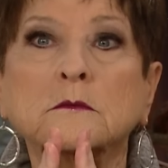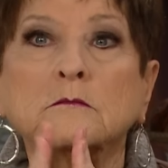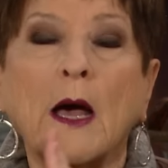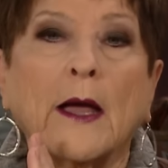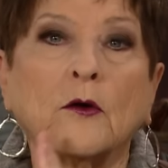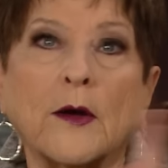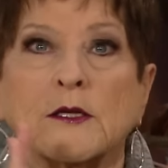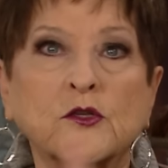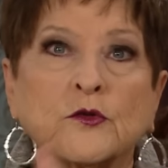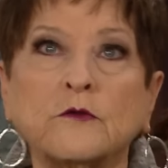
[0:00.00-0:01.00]
By
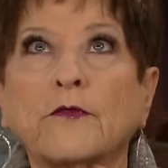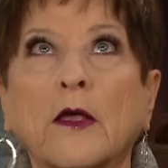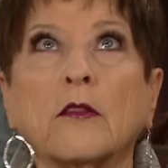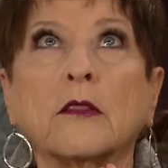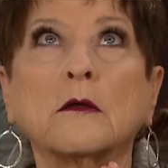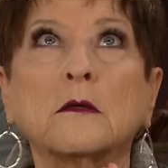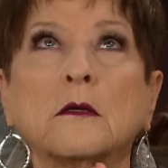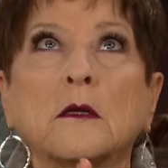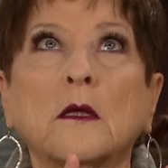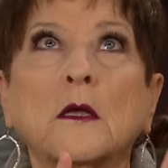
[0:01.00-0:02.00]
grace through faith. Mm
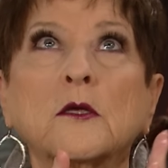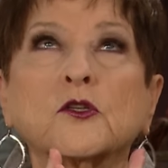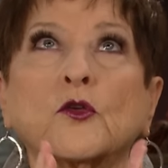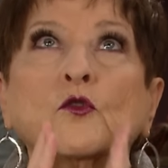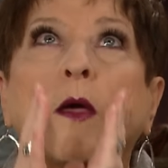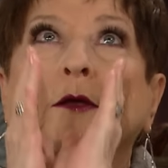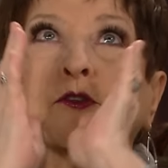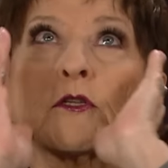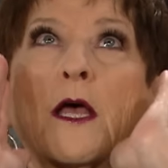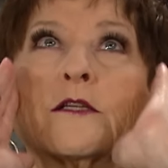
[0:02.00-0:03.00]
-hmm. So you
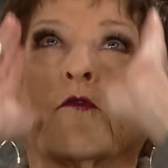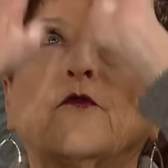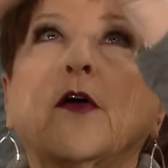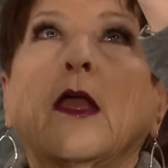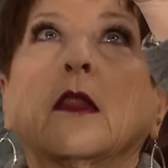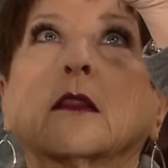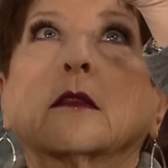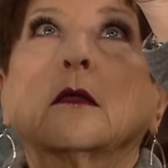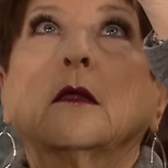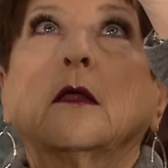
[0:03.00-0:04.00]
exercise faith
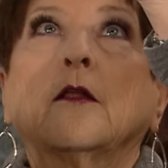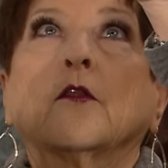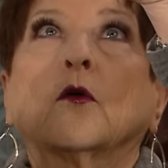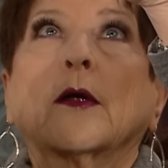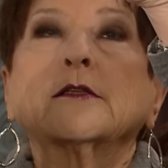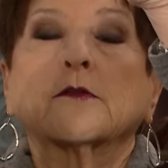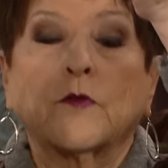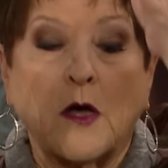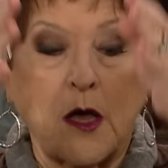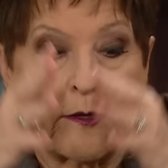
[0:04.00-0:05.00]
in the grace of
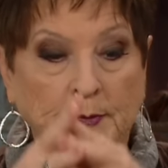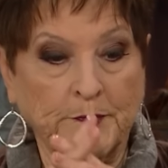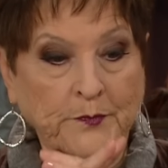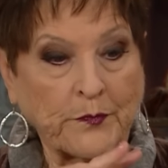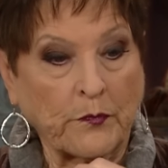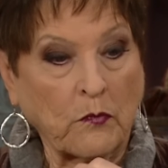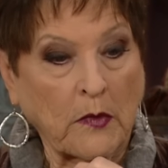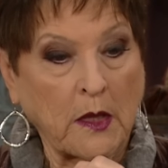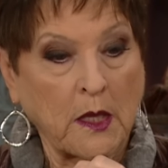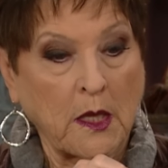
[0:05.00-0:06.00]
God.
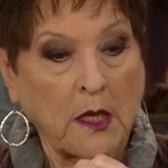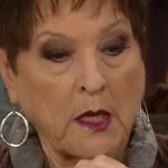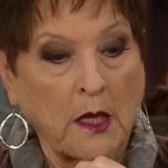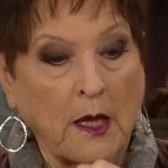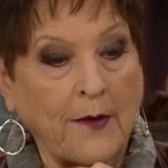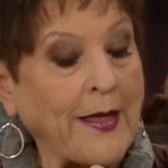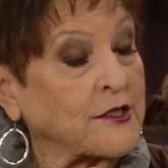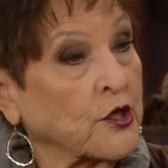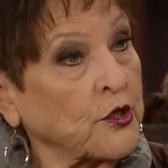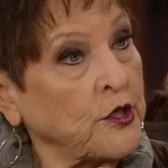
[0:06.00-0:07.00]
And that's
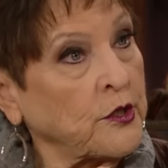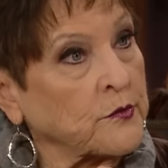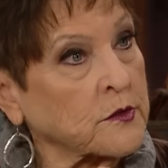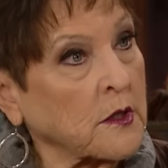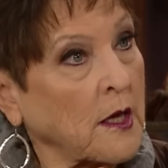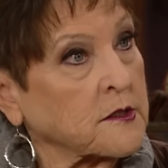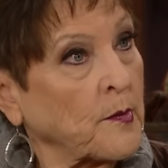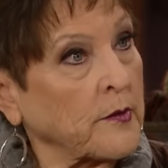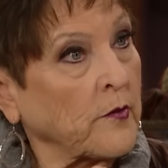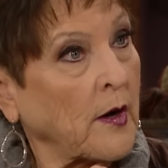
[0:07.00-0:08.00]
the good news, the gospel of